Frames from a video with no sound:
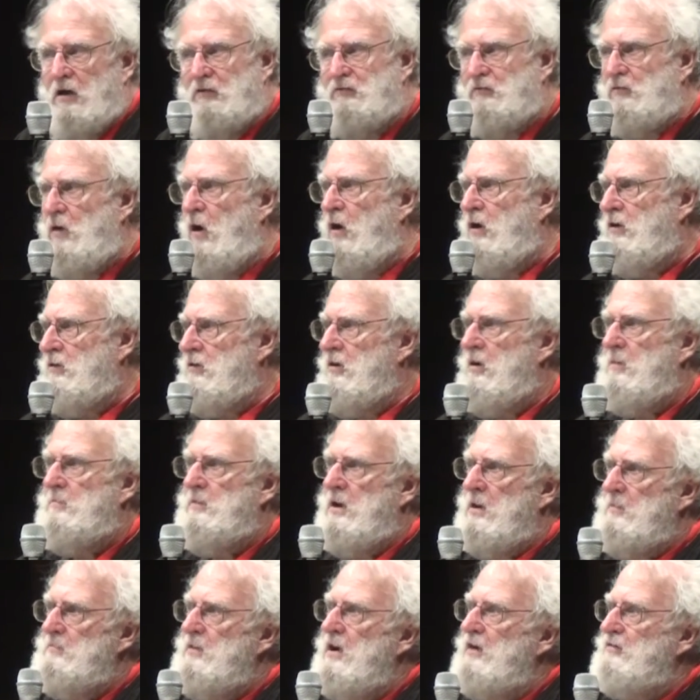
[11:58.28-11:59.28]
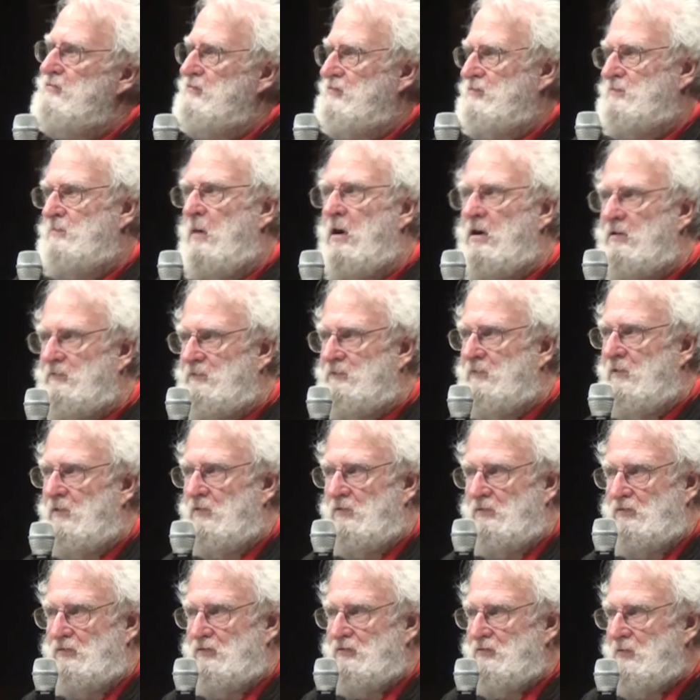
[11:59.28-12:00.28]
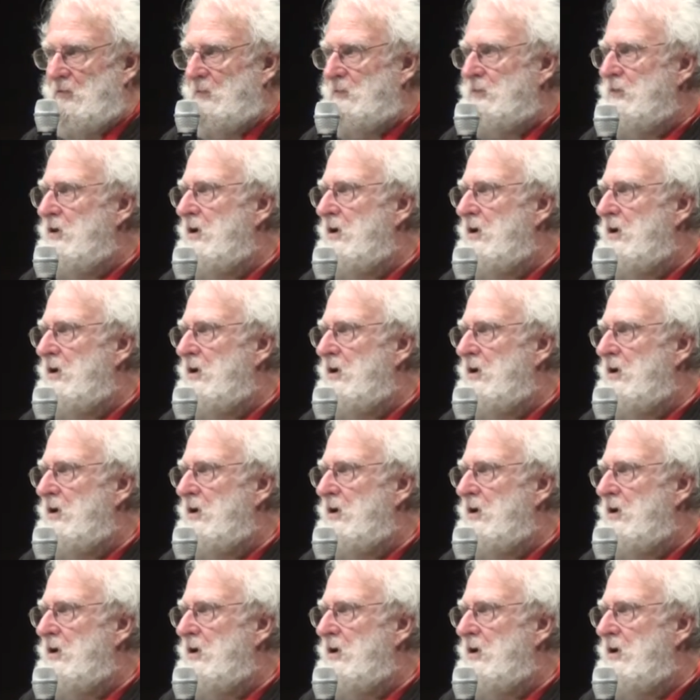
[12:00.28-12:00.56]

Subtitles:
Let's talk a little bit about smartphones.